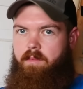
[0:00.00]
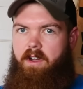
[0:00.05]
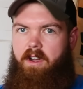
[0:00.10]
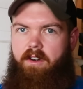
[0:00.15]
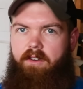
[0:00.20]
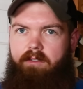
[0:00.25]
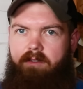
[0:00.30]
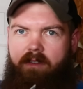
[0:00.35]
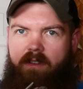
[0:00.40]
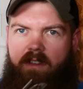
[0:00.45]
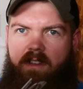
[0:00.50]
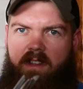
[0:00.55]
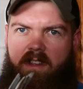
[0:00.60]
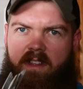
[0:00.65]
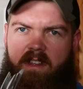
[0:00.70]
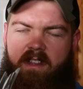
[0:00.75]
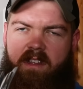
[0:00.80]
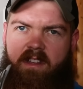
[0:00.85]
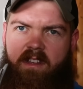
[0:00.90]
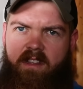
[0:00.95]
bottle,
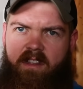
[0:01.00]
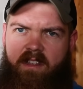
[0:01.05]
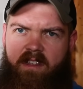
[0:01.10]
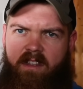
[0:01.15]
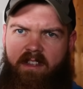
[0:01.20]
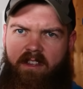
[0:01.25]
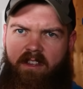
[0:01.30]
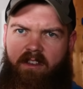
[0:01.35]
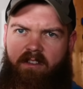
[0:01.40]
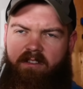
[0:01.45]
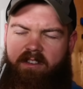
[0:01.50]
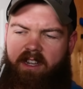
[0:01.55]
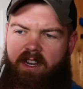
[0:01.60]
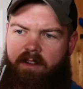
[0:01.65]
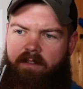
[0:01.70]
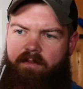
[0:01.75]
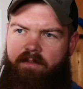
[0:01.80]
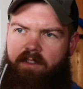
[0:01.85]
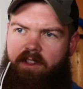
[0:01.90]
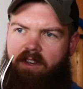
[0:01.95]
you know, it's
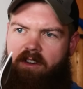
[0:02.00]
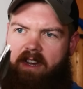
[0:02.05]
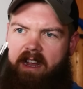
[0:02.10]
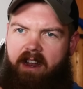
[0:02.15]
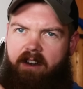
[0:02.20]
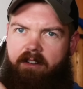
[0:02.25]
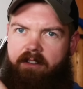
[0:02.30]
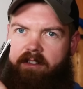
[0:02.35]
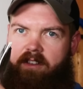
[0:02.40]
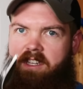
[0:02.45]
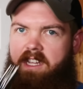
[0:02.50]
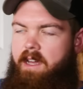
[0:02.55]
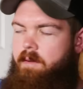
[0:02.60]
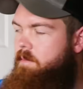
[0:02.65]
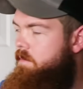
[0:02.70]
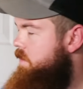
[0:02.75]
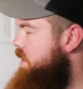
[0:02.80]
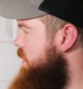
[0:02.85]
kind of flared out on the top and